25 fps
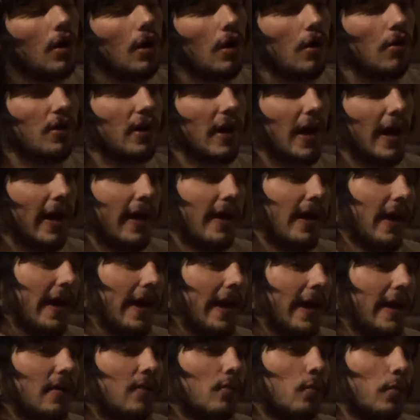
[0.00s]
Okay,
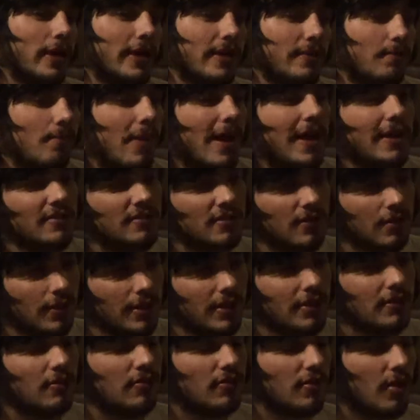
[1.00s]
and we
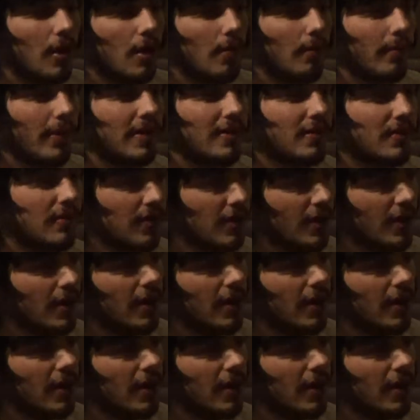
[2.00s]
basically determined